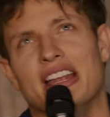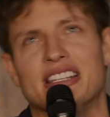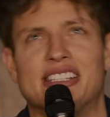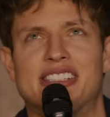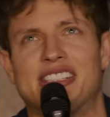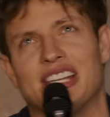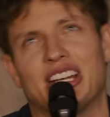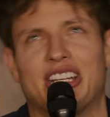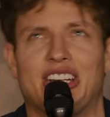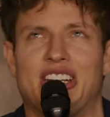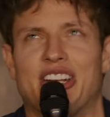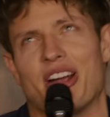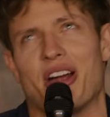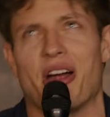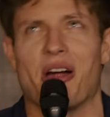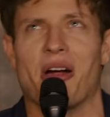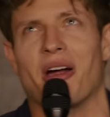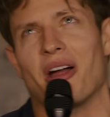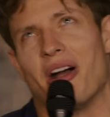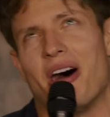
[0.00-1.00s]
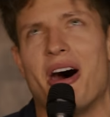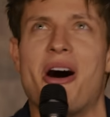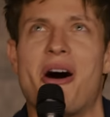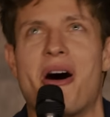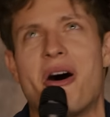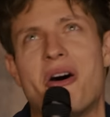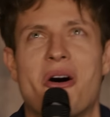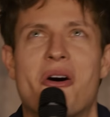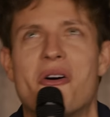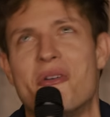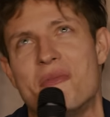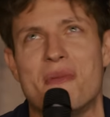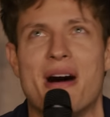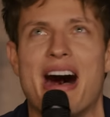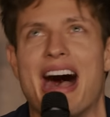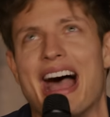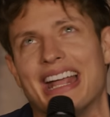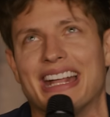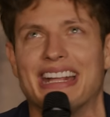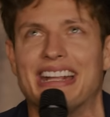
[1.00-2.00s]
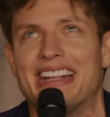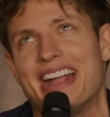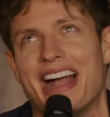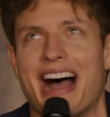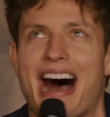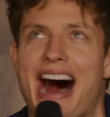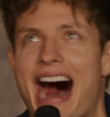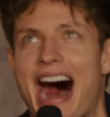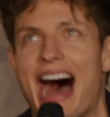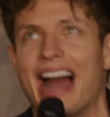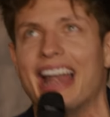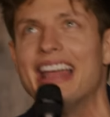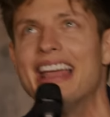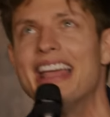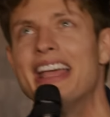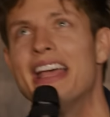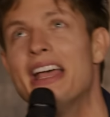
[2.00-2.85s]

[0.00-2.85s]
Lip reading: insecure. Oh my God.